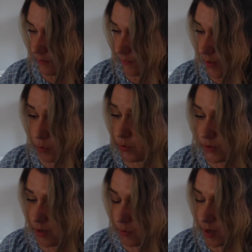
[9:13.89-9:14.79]
There was
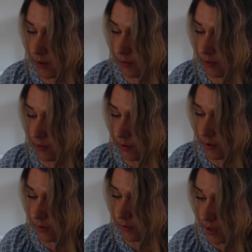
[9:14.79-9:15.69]
no earth.
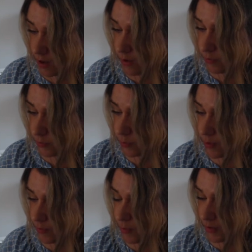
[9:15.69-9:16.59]
The earth was one
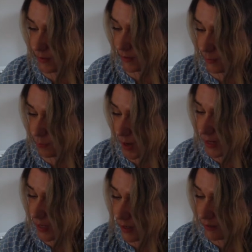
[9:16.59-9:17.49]
of the princess's
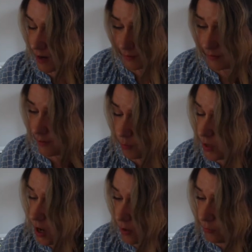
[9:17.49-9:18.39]
blankets, so there were
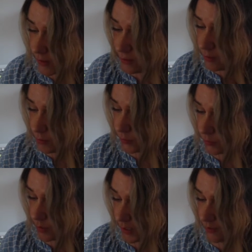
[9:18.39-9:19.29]
no vegetables
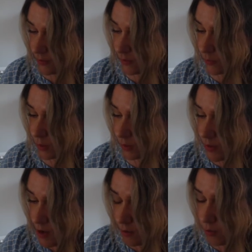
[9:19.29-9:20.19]
growing in the soil,
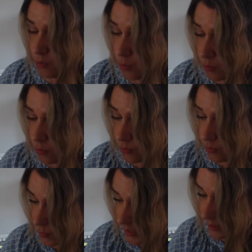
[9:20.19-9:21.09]
no corn or
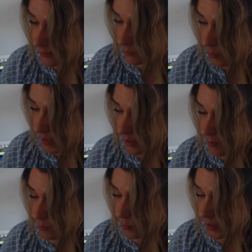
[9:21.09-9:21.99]
wheat swaying in
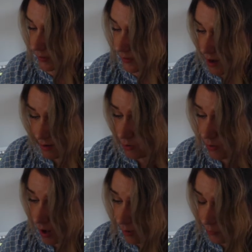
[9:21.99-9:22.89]
the breeze, no
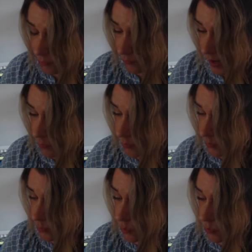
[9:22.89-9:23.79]
colourful flowers
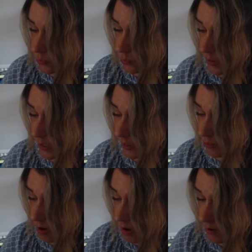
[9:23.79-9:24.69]
or cool green
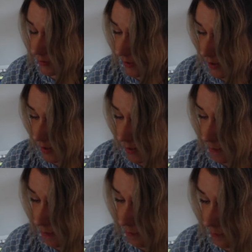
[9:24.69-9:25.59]
grass.
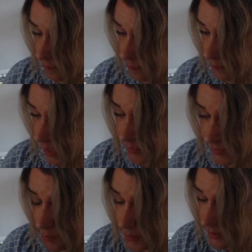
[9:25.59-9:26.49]
And if somebody